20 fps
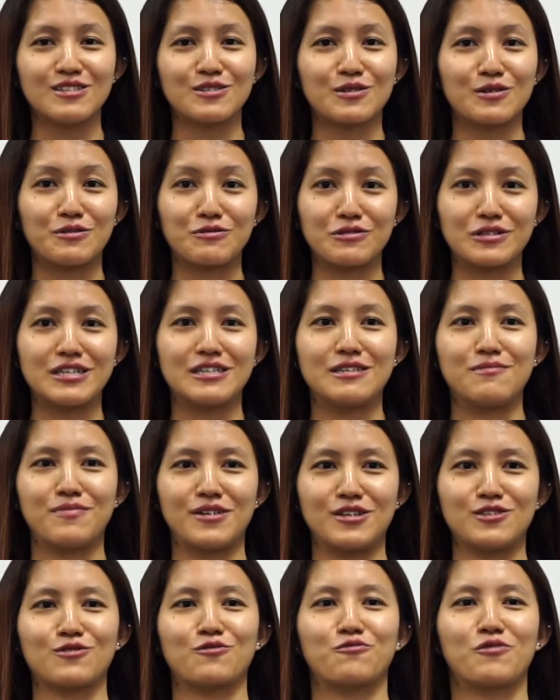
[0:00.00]
So it really
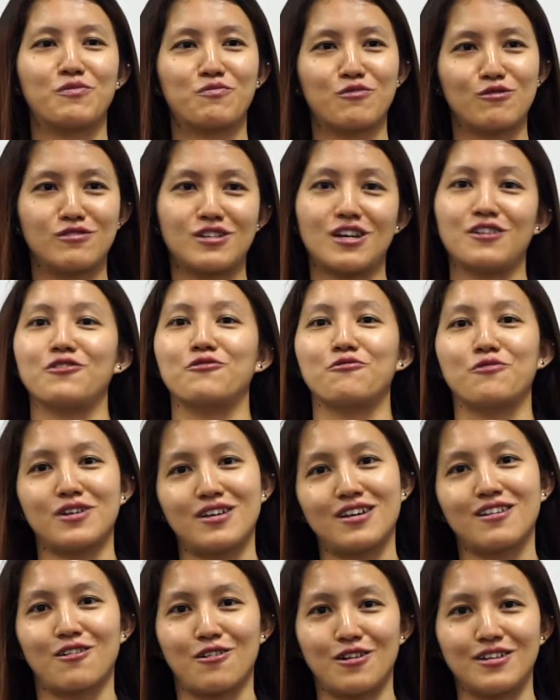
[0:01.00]
depends on what project you're
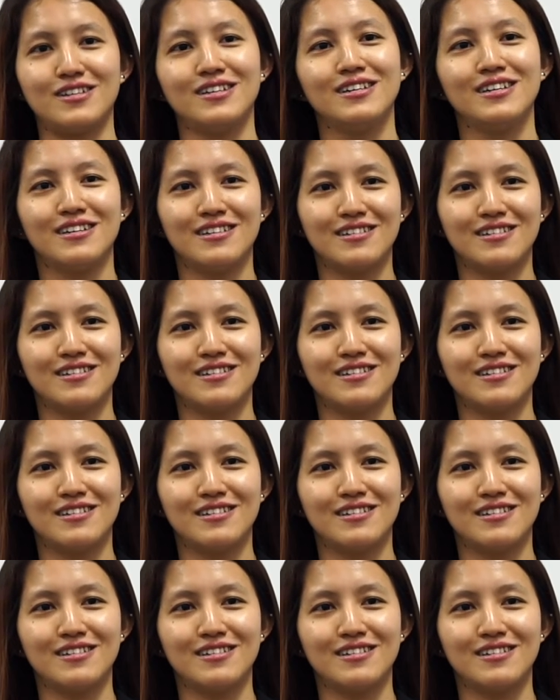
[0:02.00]
working on.